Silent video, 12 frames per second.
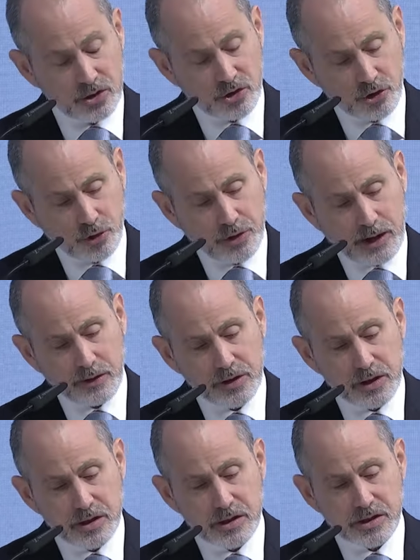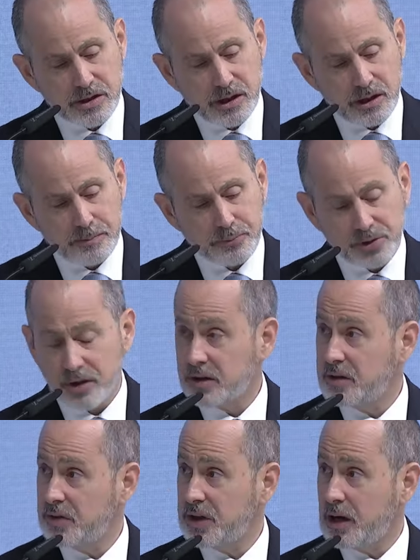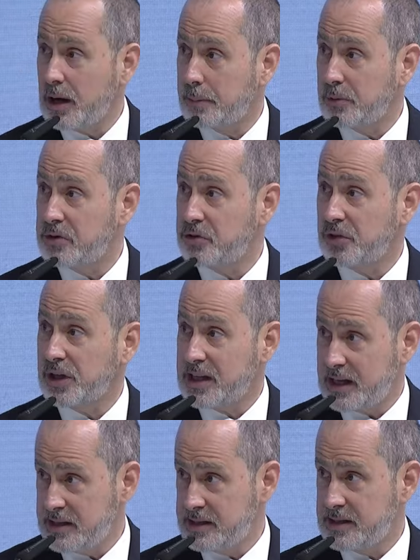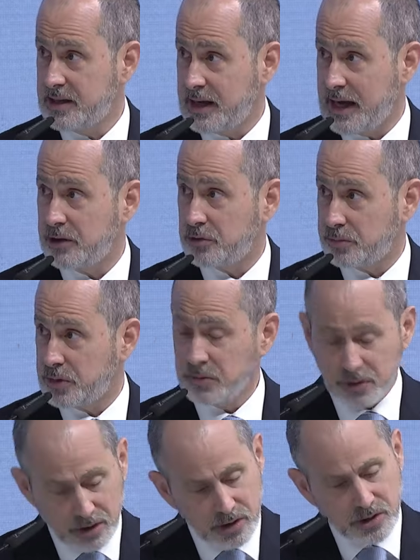show how it is a productive and operationally enhancing attribute,